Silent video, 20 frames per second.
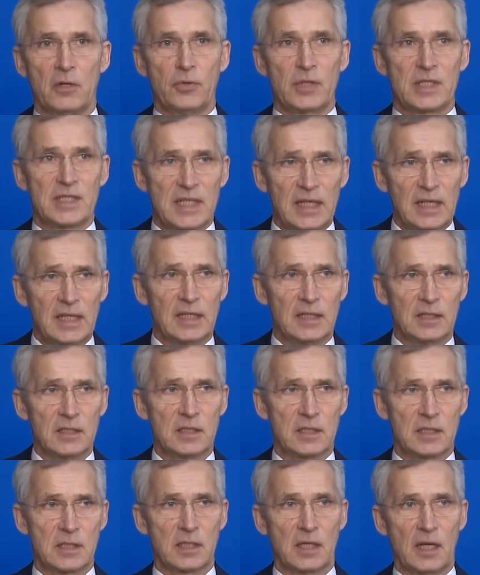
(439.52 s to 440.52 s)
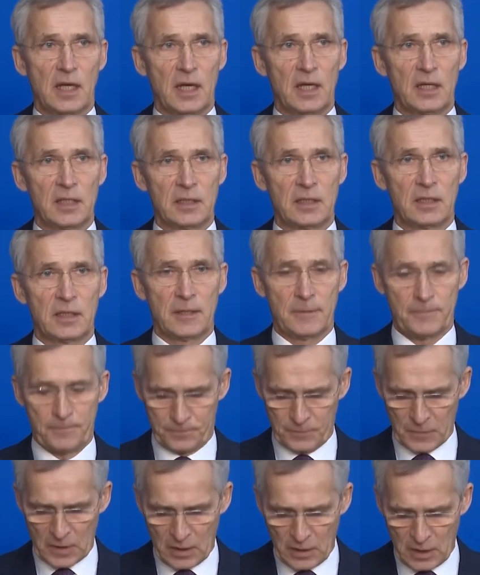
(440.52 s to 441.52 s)
Resilience and
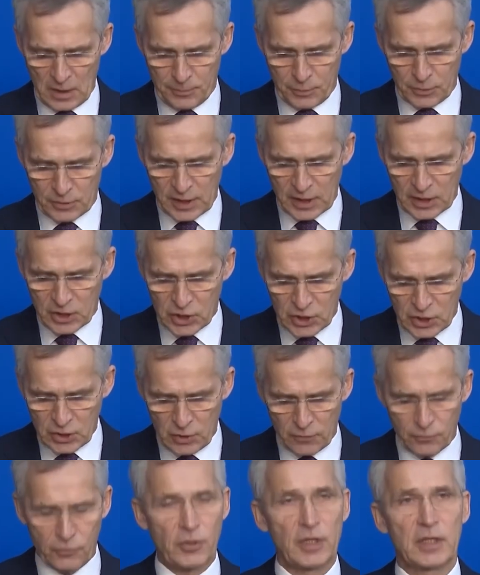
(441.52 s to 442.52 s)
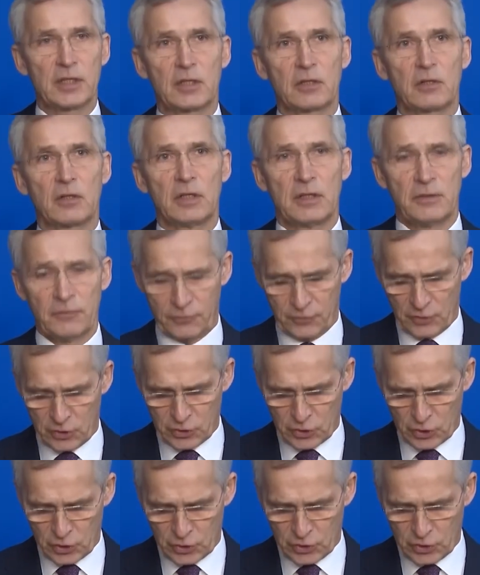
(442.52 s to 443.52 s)
the protection of critical
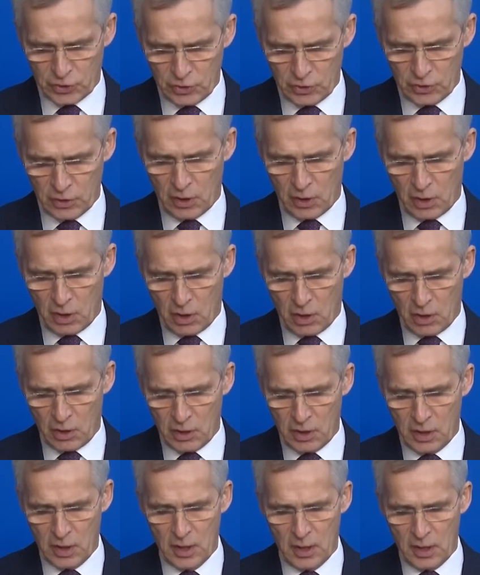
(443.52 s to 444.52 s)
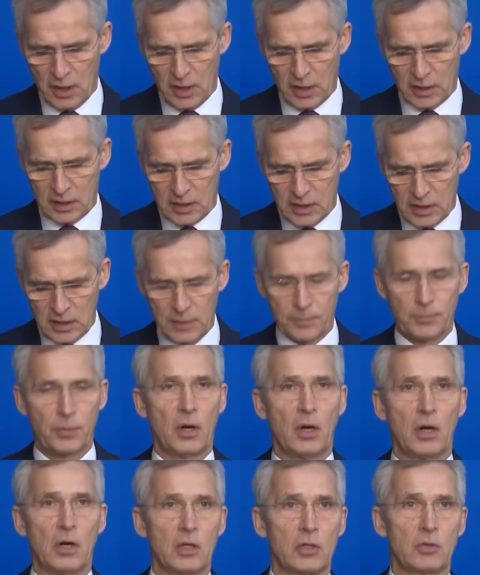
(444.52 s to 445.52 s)
infrastructure are a key
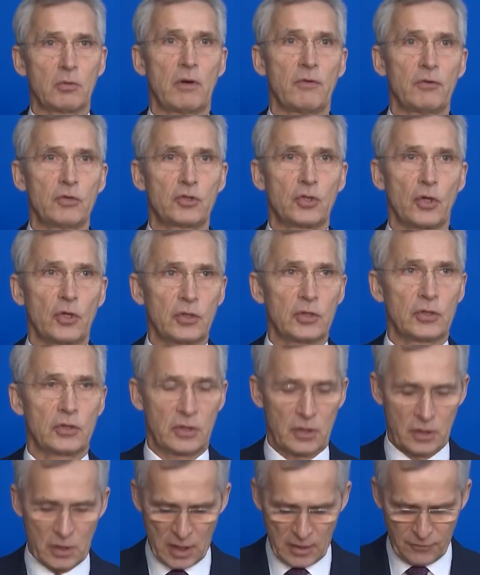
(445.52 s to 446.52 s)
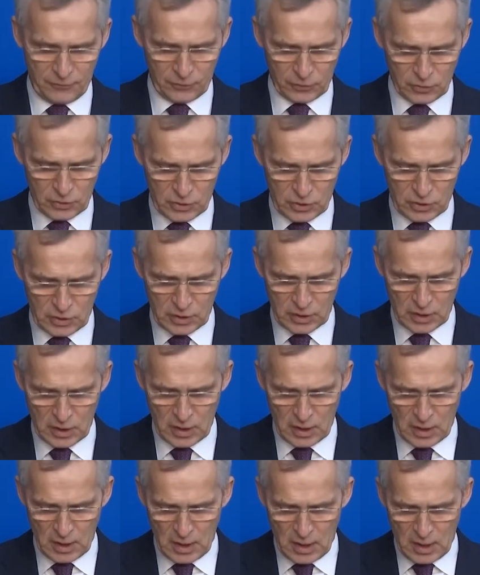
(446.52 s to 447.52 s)
part of our joint efforts.
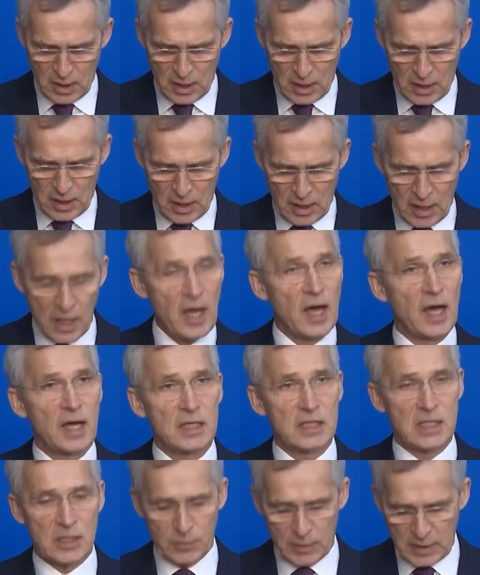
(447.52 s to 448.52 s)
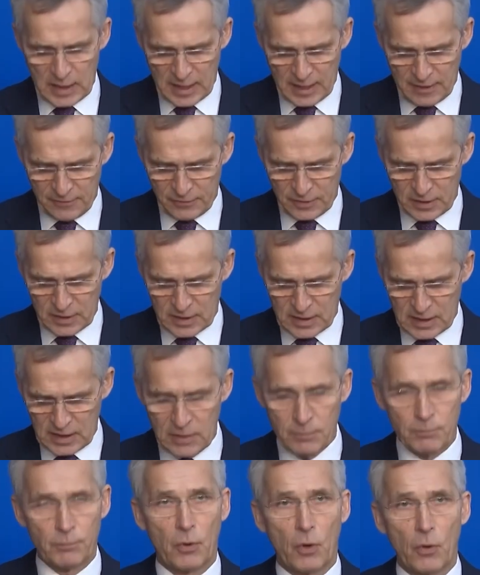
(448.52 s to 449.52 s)
As we have
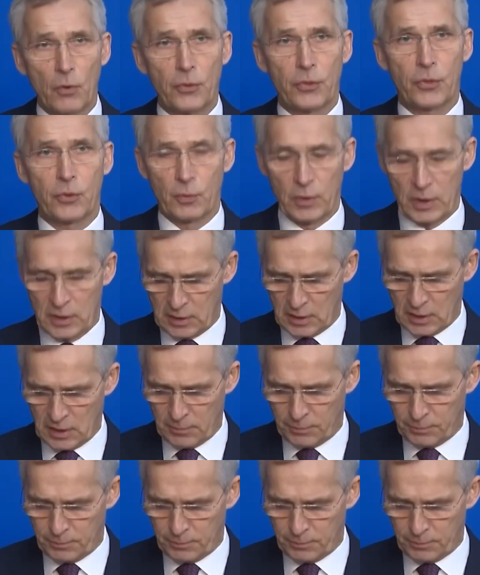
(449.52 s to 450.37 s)
seen both with